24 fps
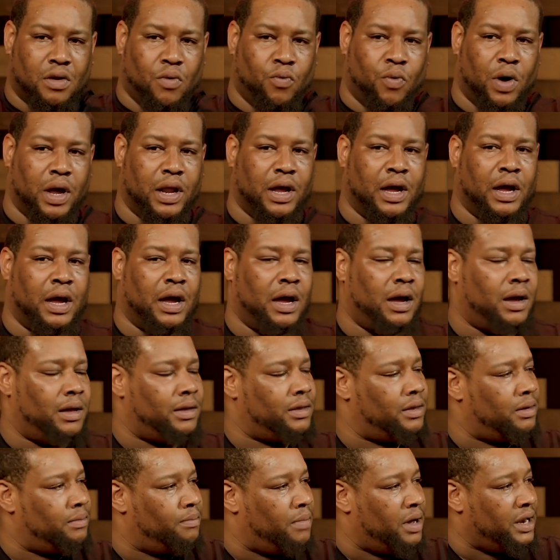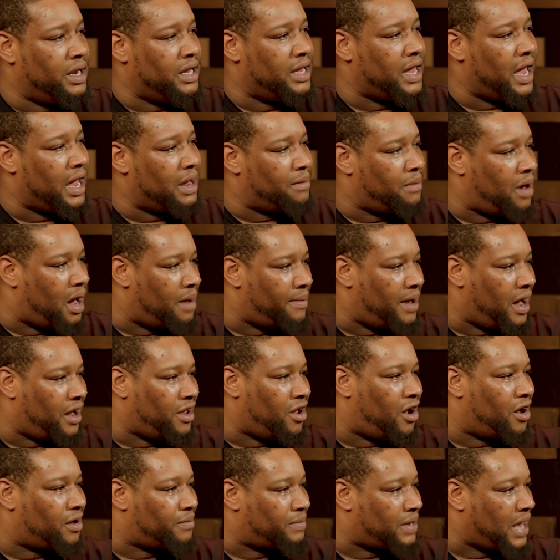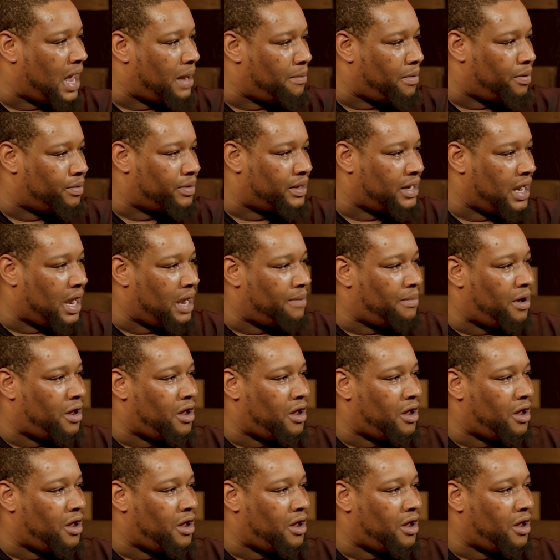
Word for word: what uh, Money Gang Mob, how y'all came up with the name,